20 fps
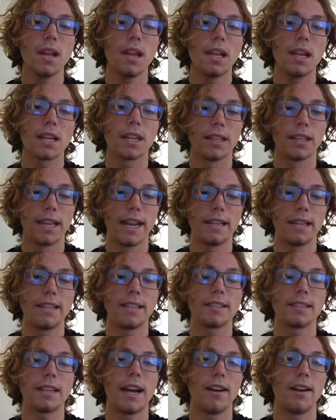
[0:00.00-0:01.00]

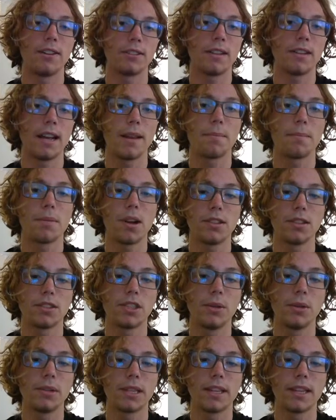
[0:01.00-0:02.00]
Calandus, I also had at Bronze 2
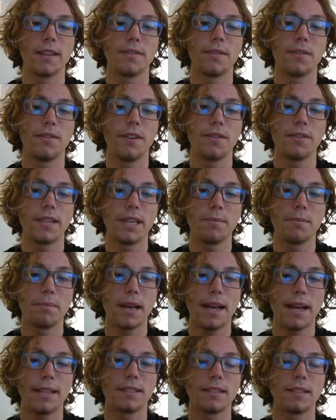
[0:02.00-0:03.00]
with the level 15
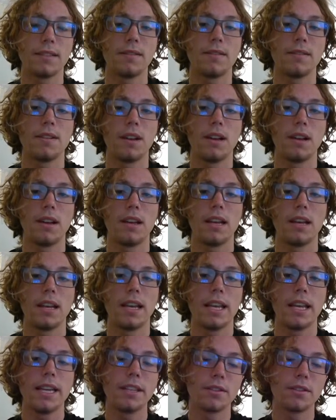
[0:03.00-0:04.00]
passive.
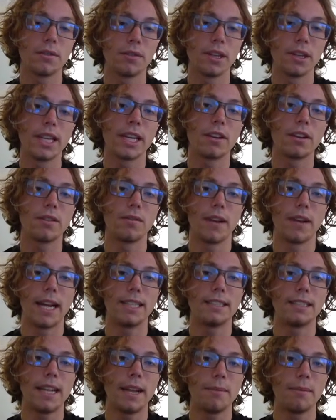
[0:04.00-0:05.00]
He's a really good range
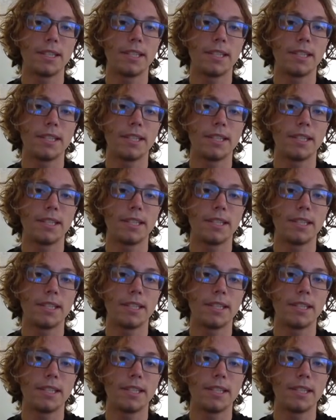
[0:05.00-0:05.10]
damage